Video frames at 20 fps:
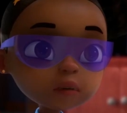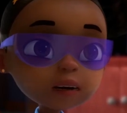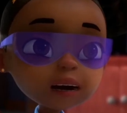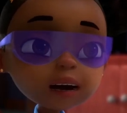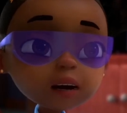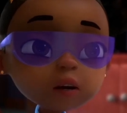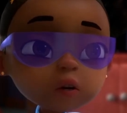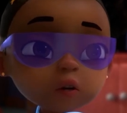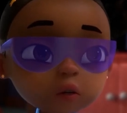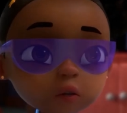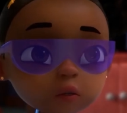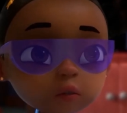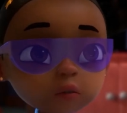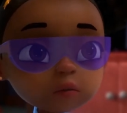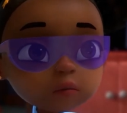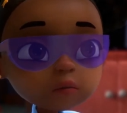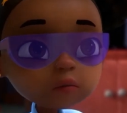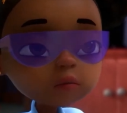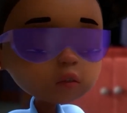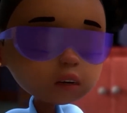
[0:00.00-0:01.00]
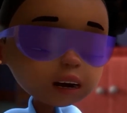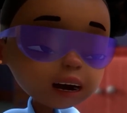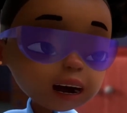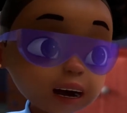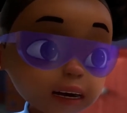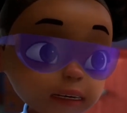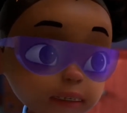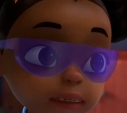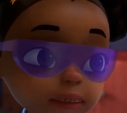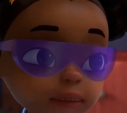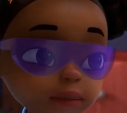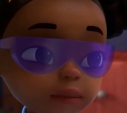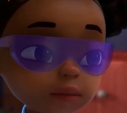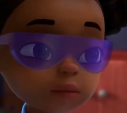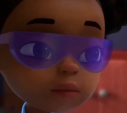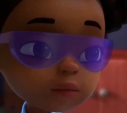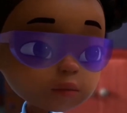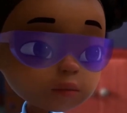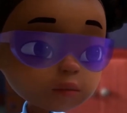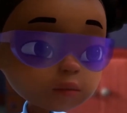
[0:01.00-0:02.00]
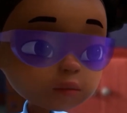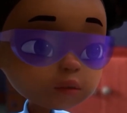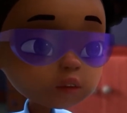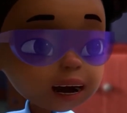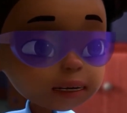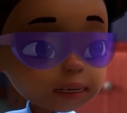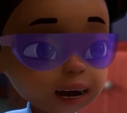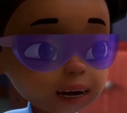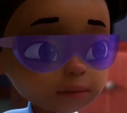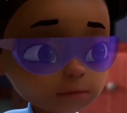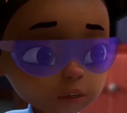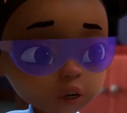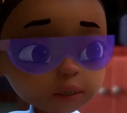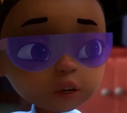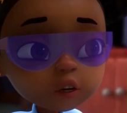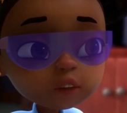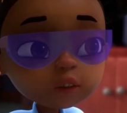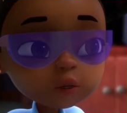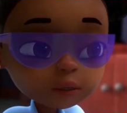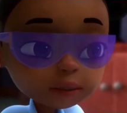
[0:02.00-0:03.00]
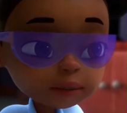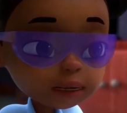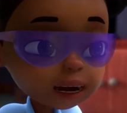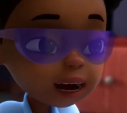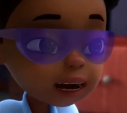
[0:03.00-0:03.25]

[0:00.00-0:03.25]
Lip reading: How? Why? What are both of you